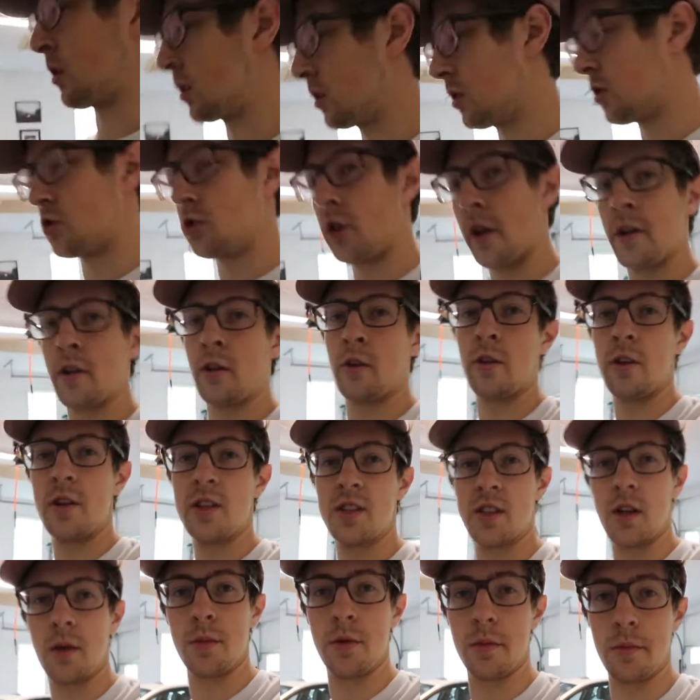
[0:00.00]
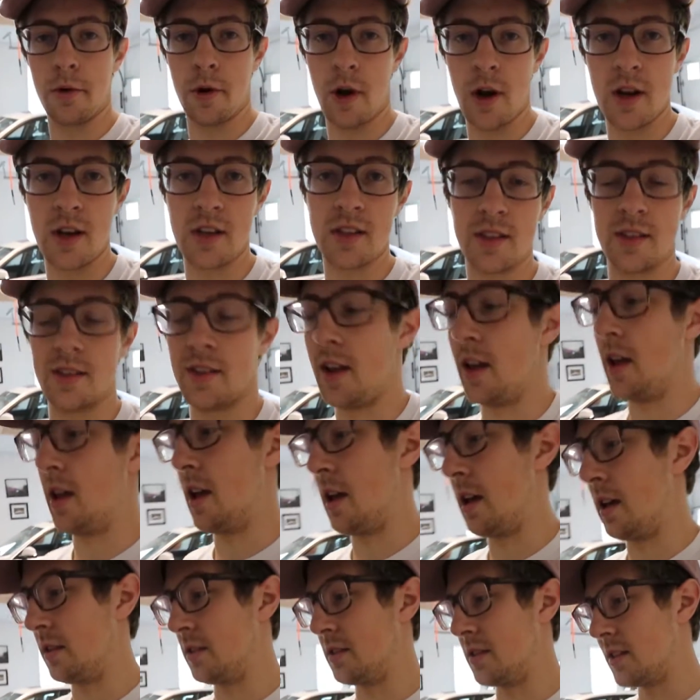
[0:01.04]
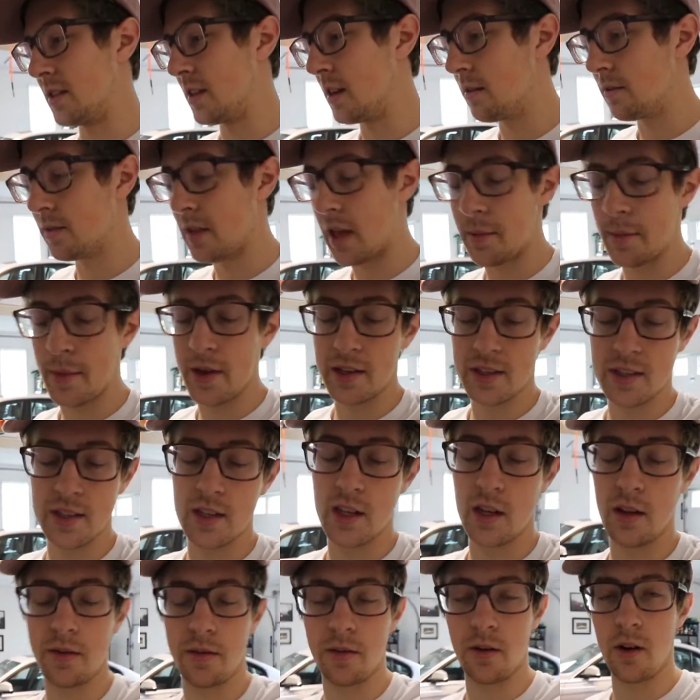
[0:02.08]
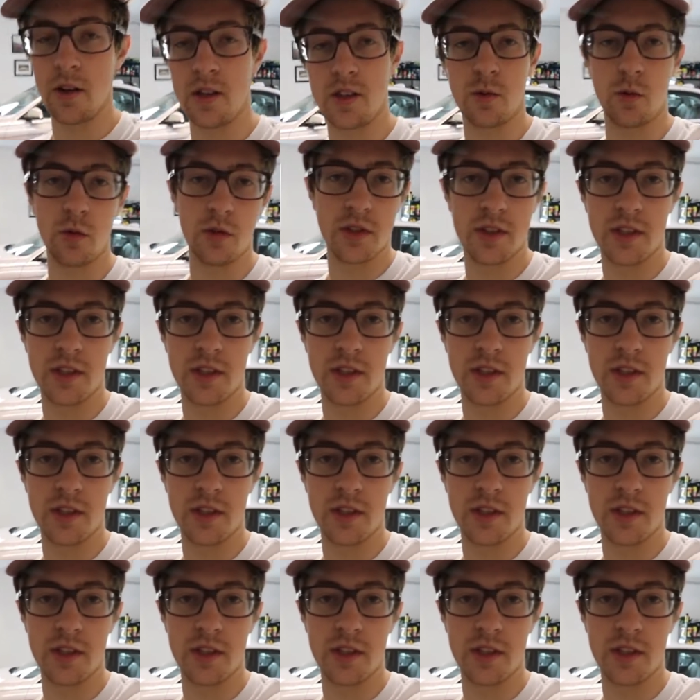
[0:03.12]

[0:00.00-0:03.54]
I'm gonna try to grease up the brakes and see if that makes a difference, we'll